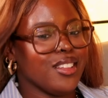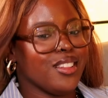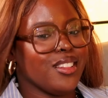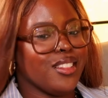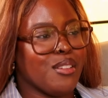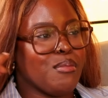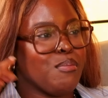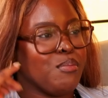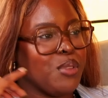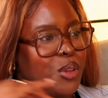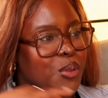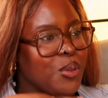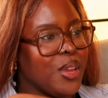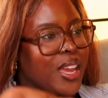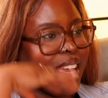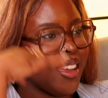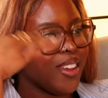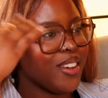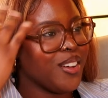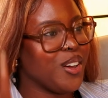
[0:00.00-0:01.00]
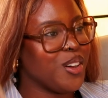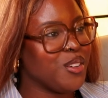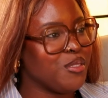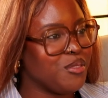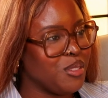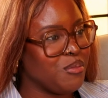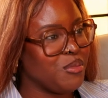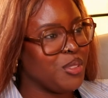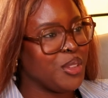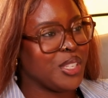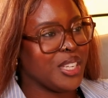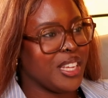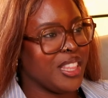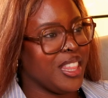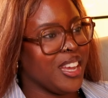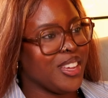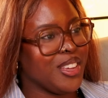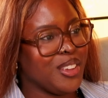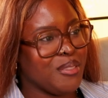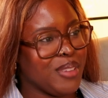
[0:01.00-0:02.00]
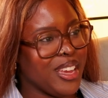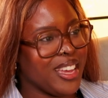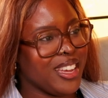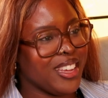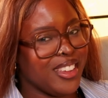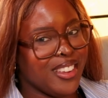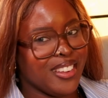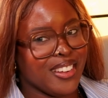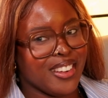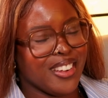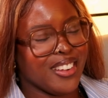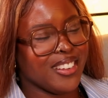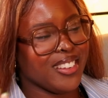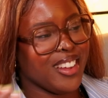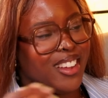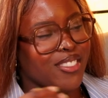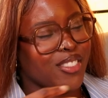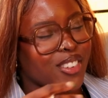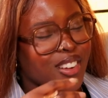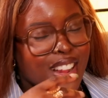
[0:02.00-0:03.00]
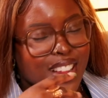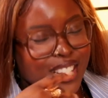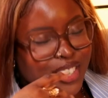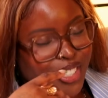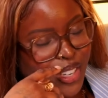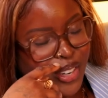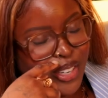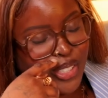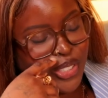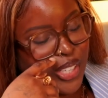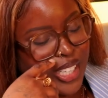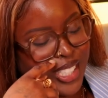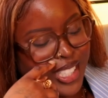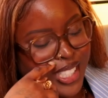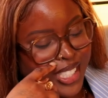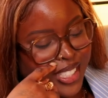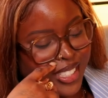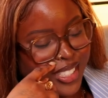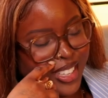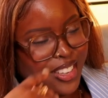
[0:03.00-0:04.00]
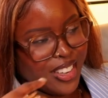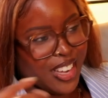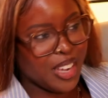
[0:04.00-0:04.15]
the beauty of the music that you make, you know? I think that's so interesting.